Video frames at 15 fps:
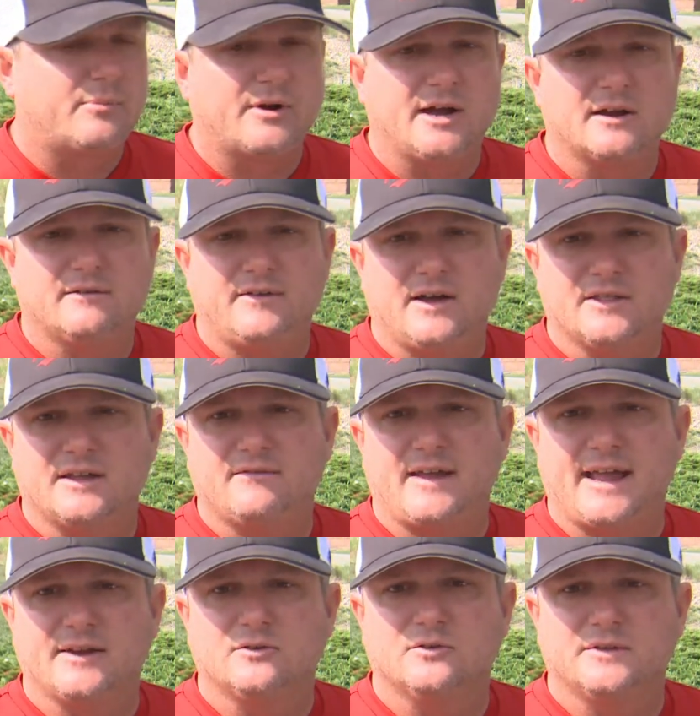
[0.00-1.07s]
proud of how they've
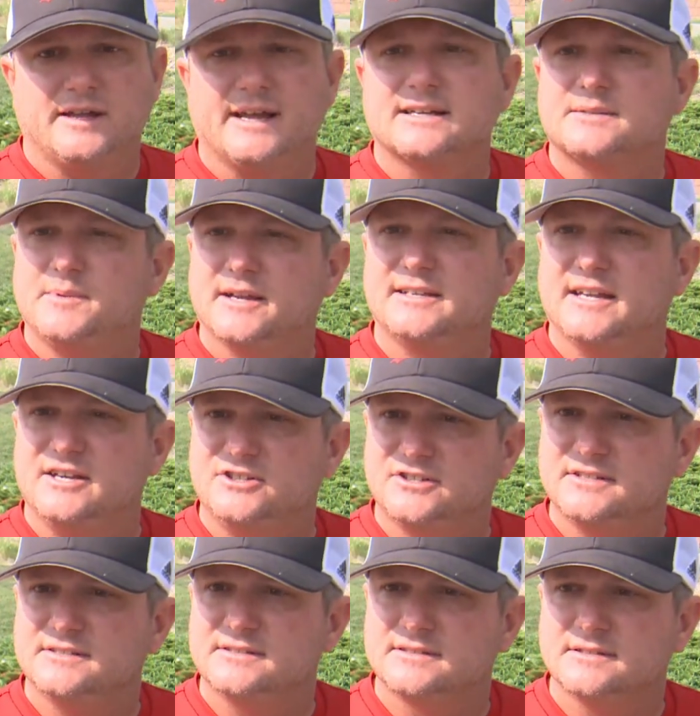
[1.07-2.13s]
handled the
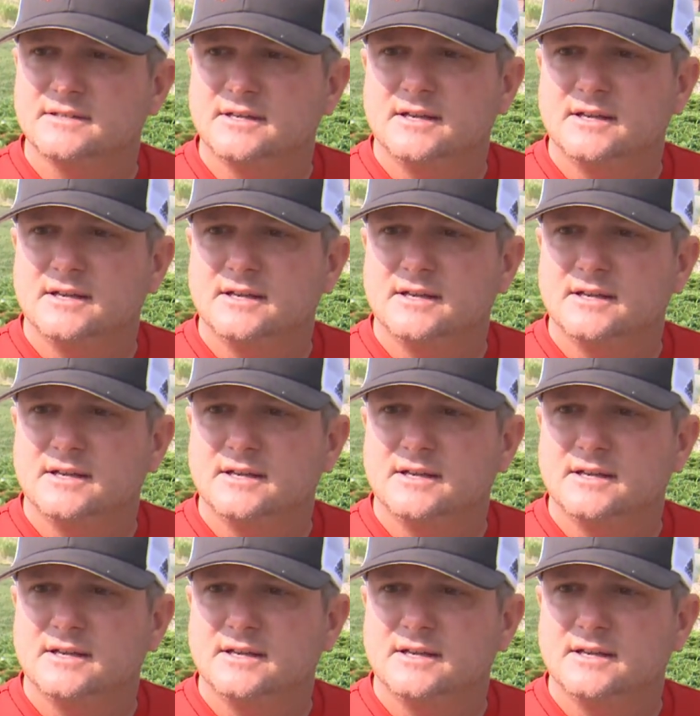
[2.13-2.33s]
expectations.